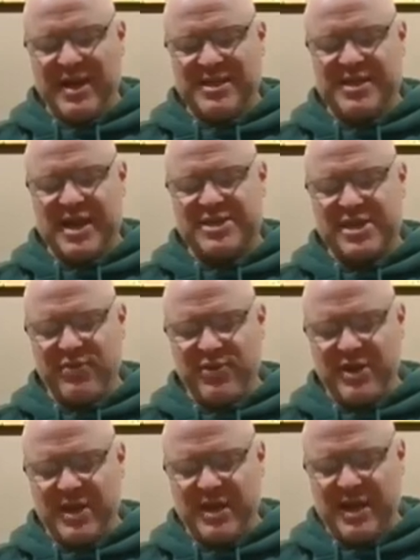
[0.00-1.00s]
his
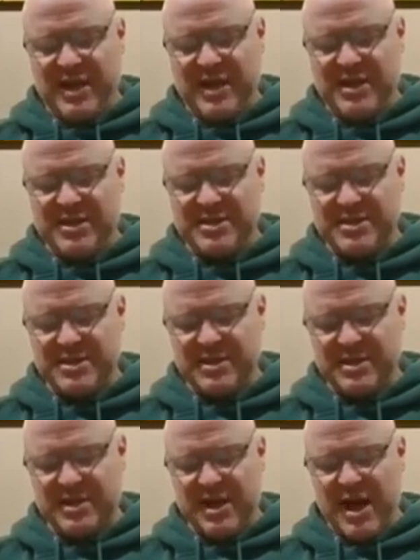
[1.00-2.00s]
activity
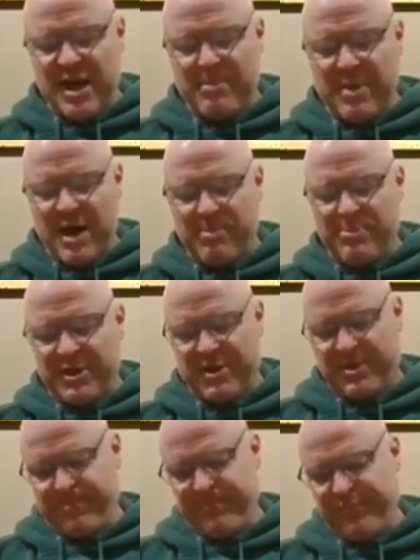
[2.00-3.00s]
is
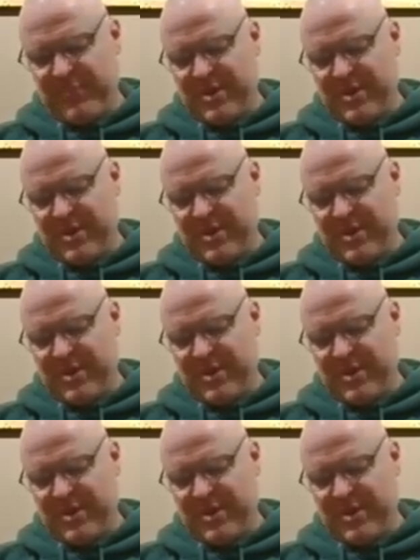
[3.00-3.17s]
karmapanam,